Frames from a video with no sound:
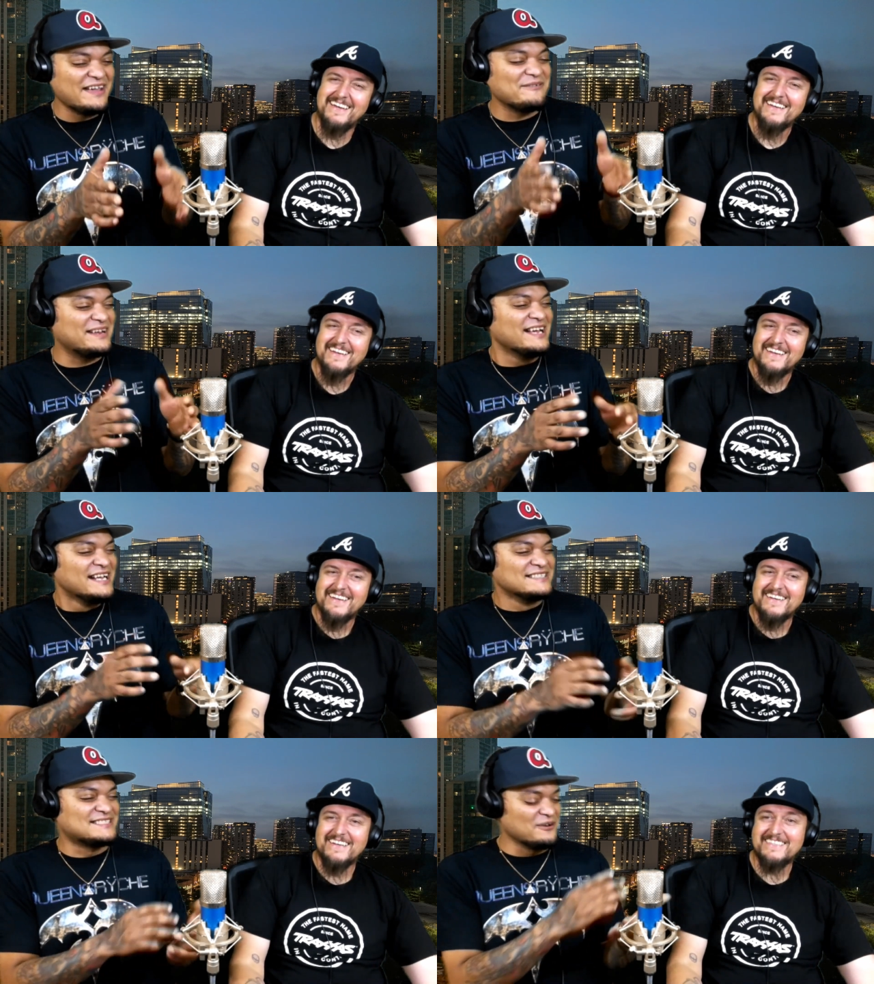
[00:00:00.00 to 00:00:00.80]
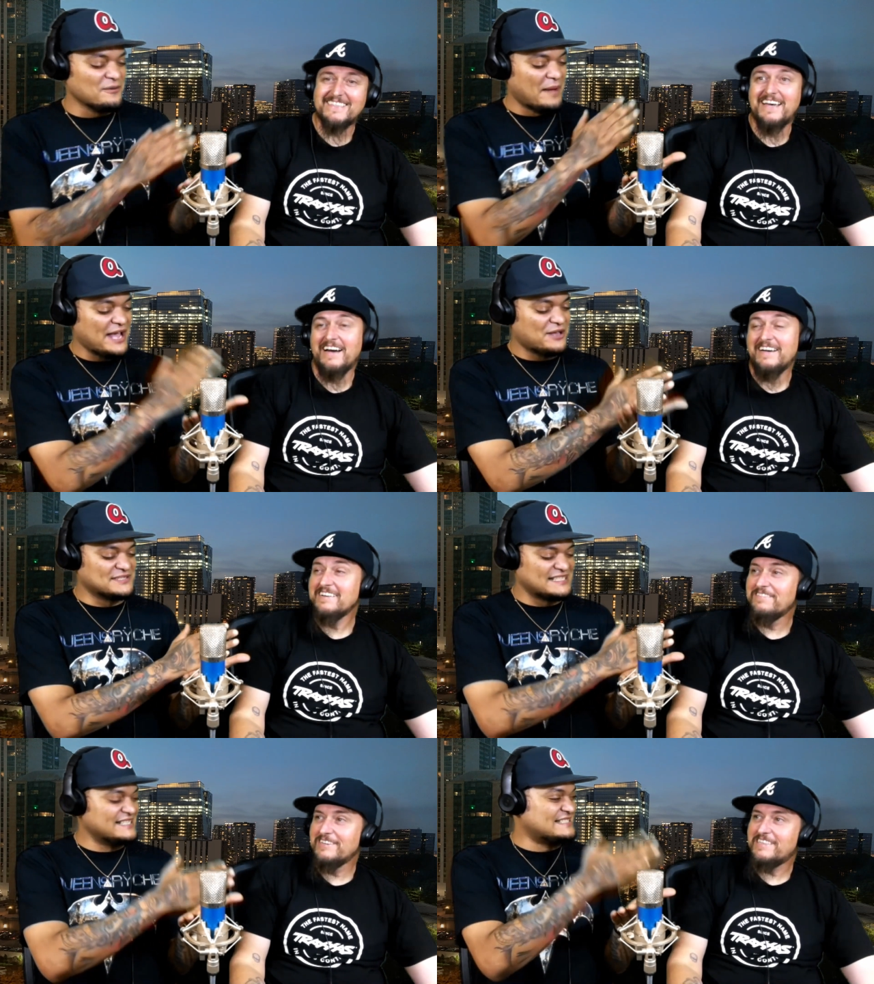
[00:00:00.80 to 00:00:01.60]
Speaker 1: They would so That's Michael
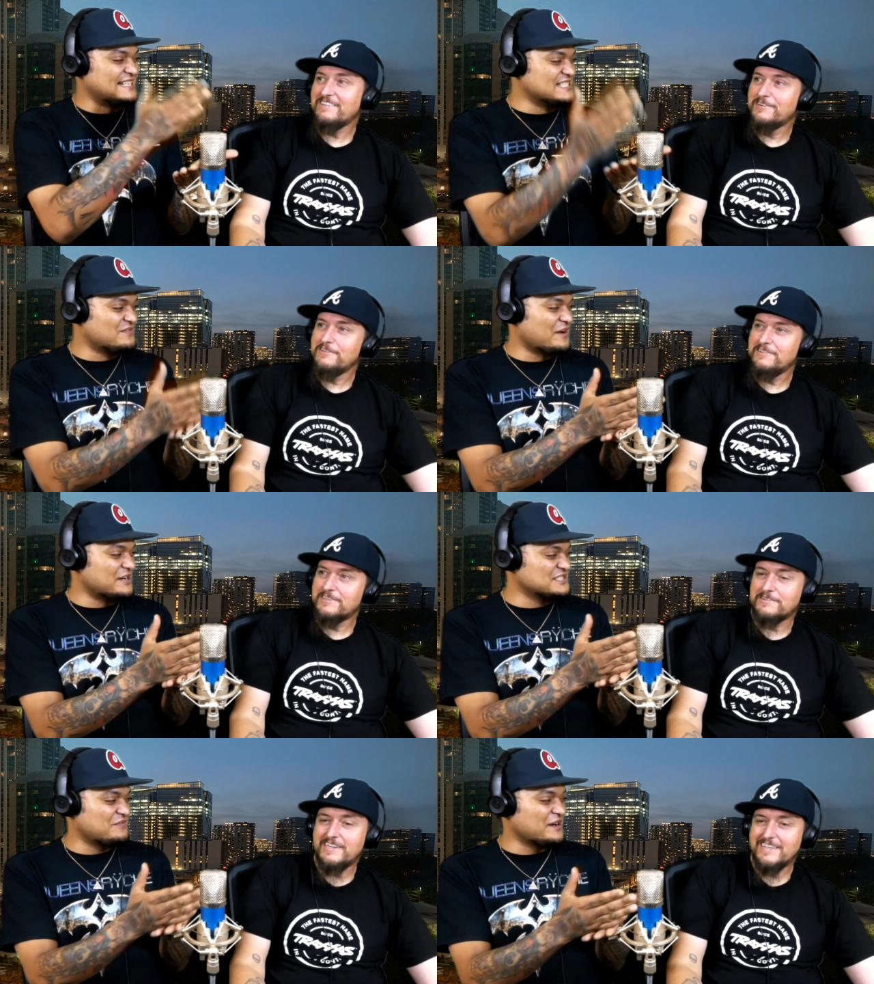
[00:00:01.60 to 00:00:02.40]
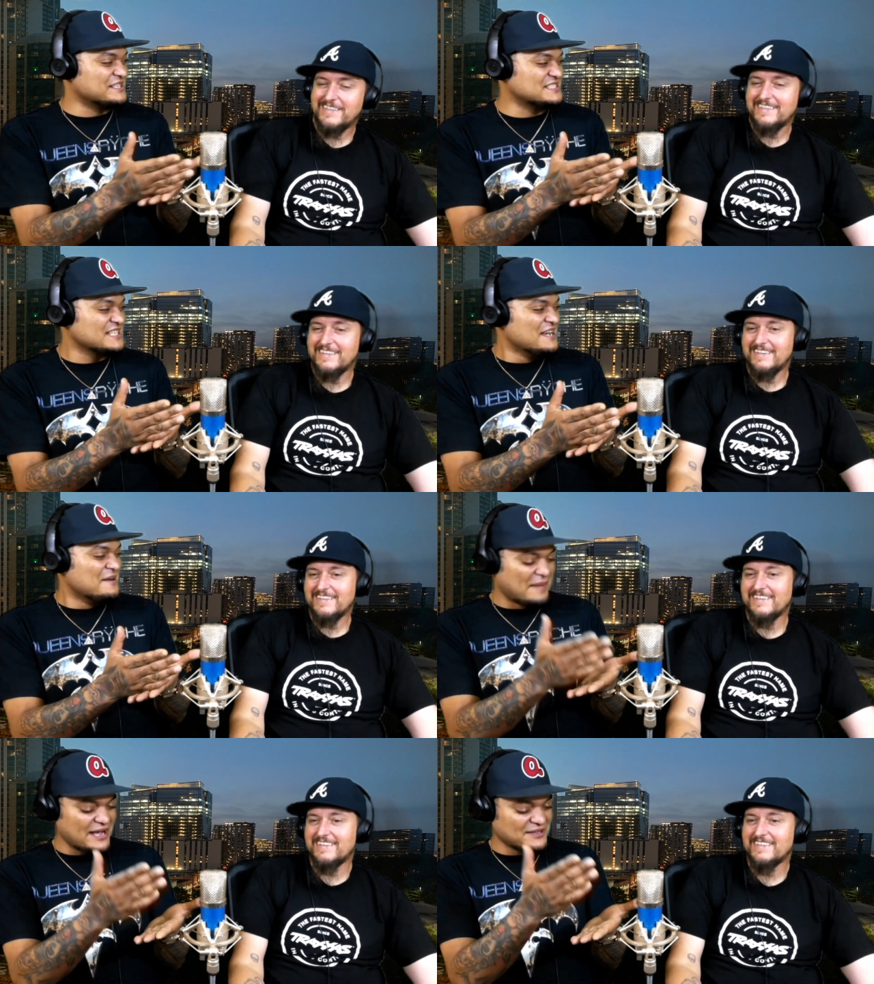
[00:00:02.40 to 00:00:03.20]
sends his doing, verse right? first. Yeah.
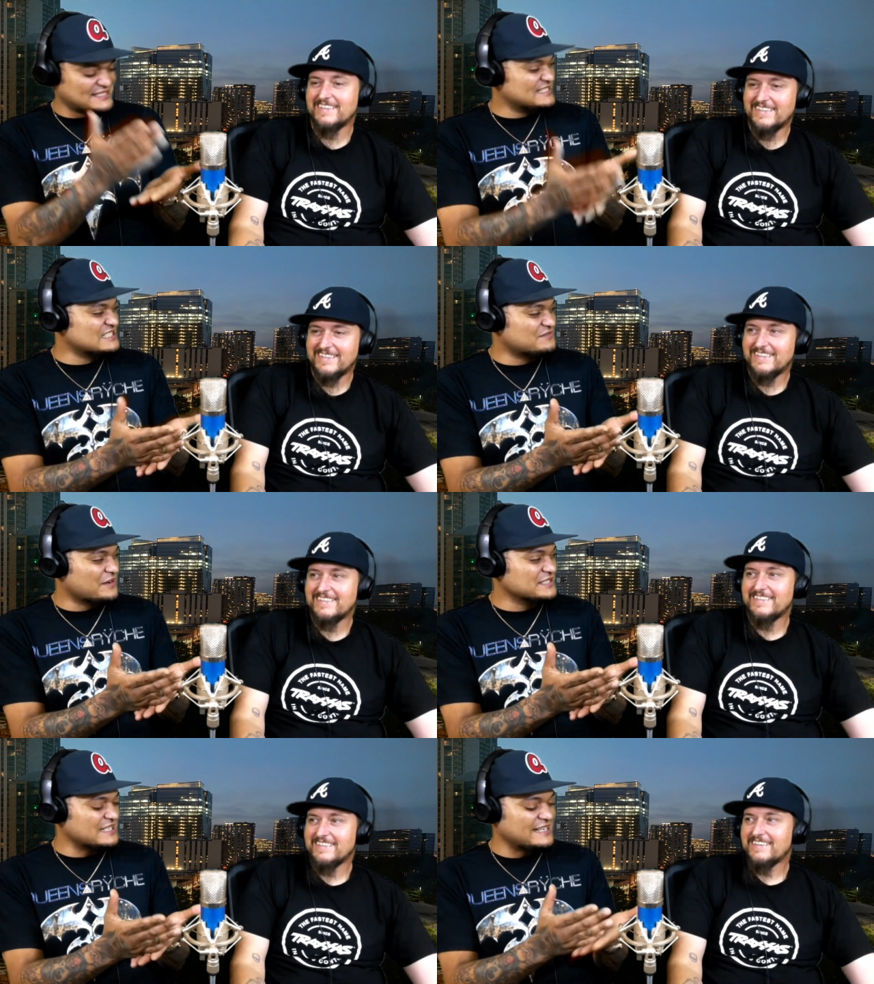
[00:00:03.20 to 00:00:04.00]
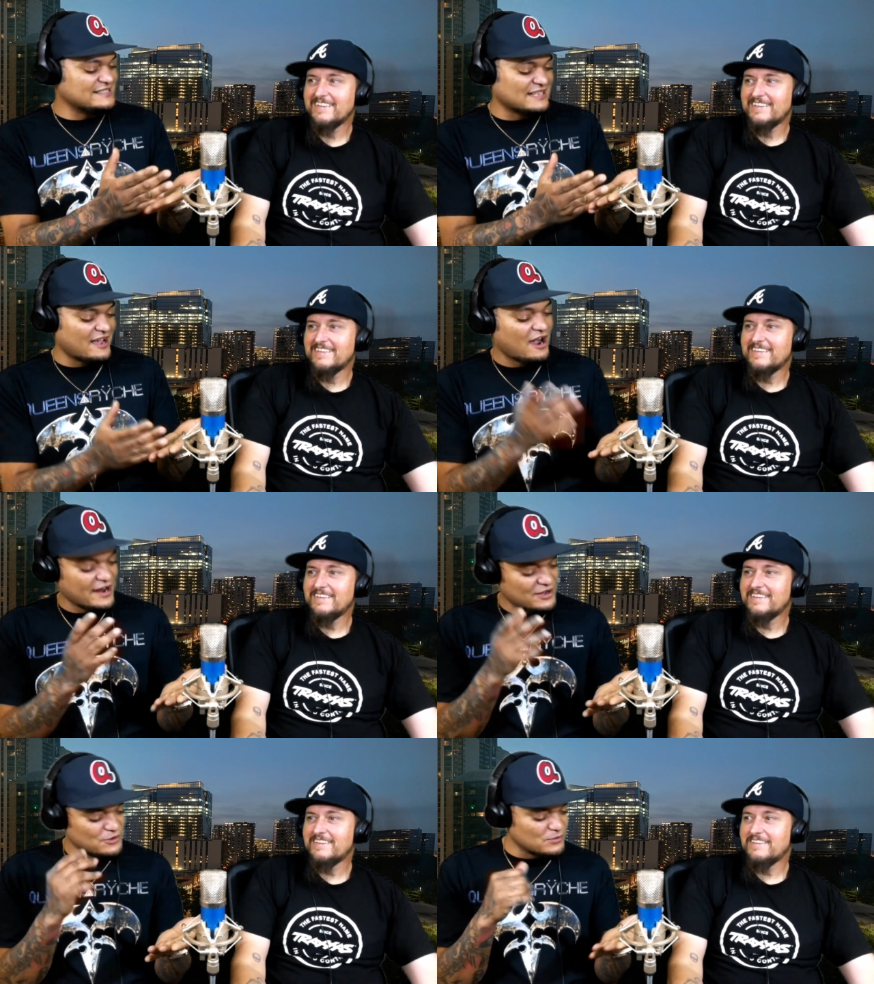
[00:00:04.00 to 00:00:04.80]
Michael sends his verse and he's like, all
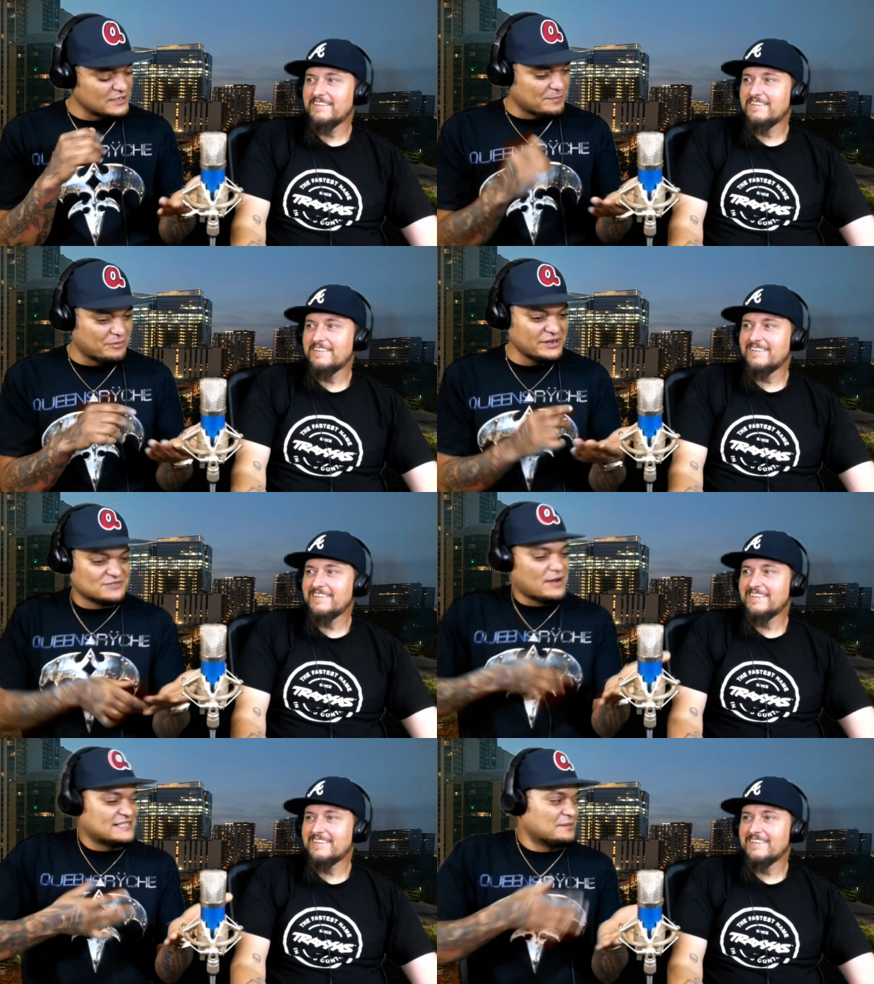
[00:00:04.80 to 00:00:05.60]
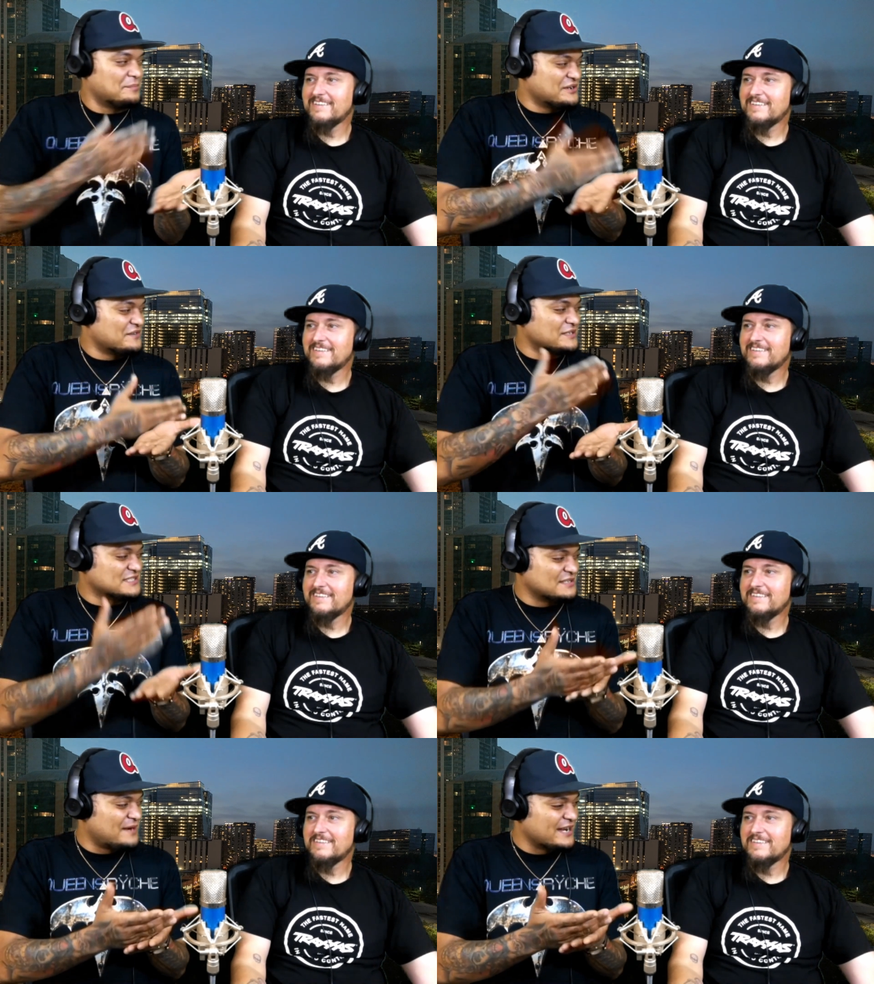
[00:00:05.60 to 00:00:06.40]
right, cool. And then Prince writes a better verse
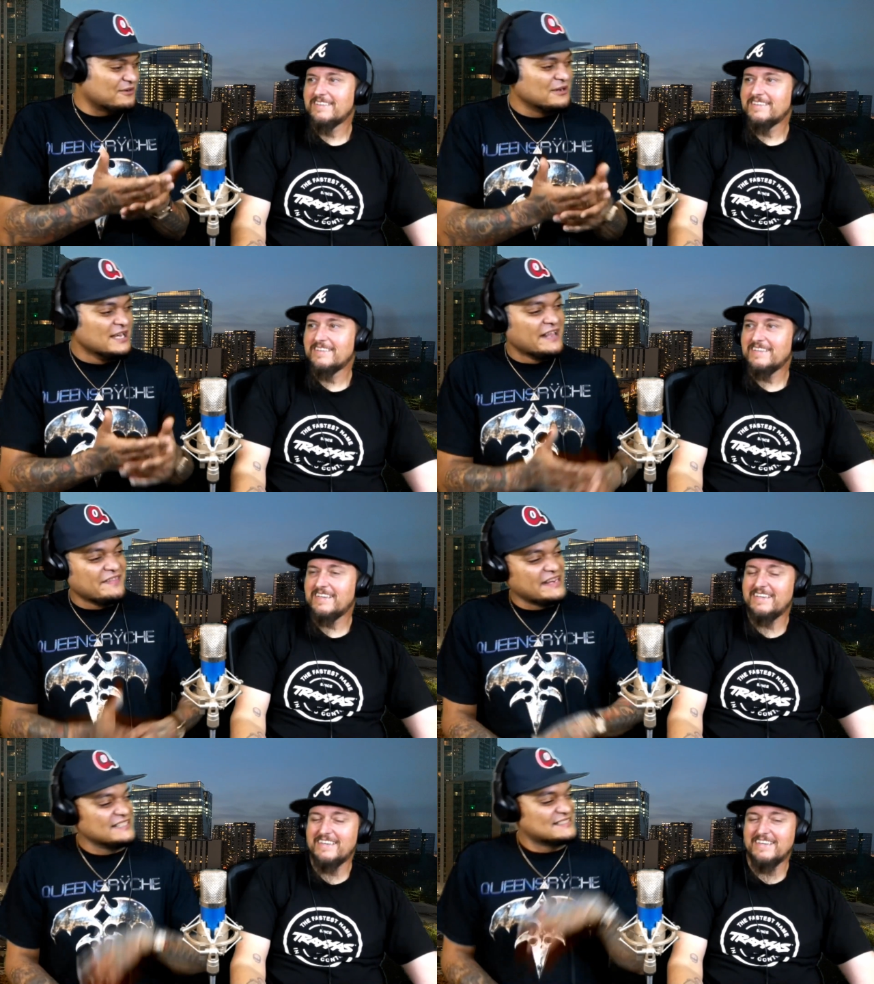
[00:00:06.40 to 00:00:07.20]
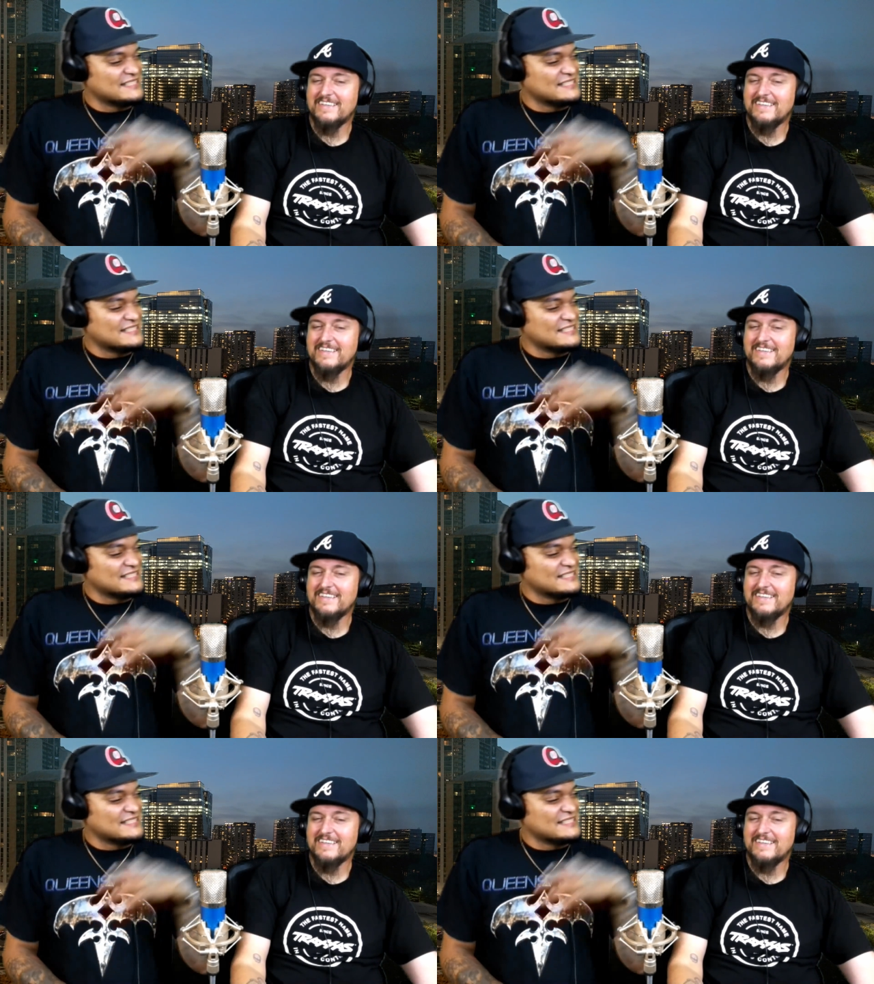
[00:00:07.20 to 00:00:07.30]
than Michael. Then he